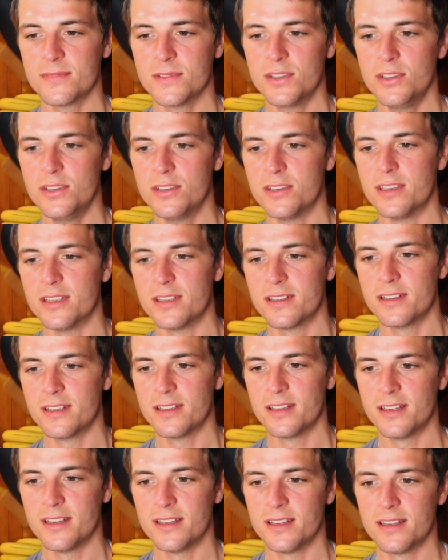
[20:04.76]
Good.
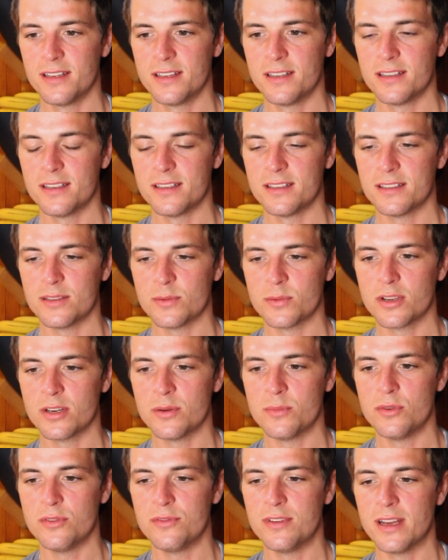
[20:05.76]
So now we're going to
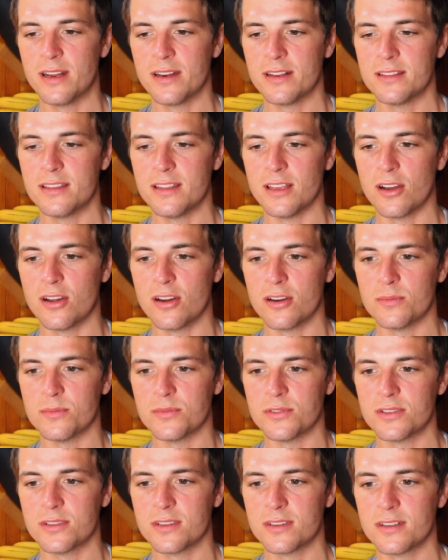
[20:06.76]
move down into the
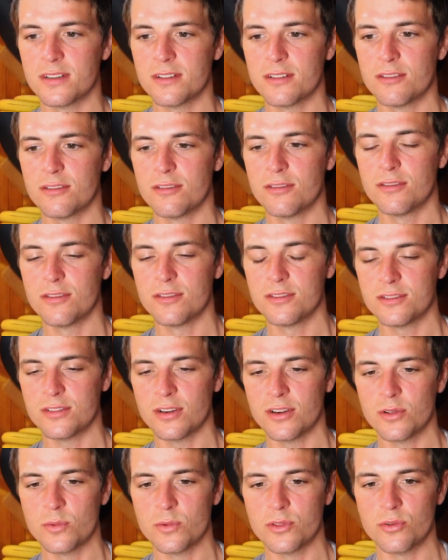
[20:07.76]
arms,
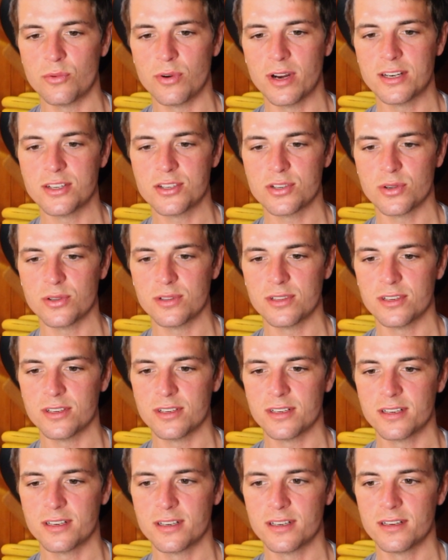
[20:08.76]
starting with the right
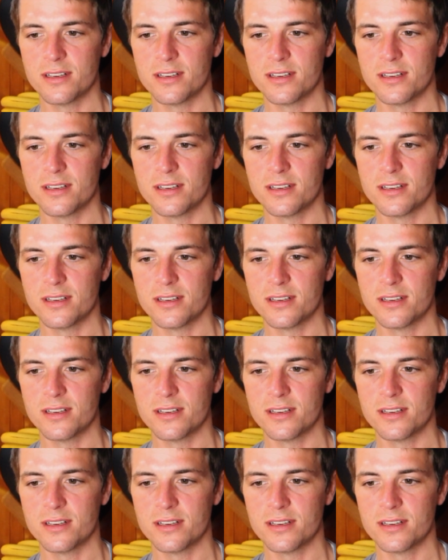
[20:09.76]
shoulder.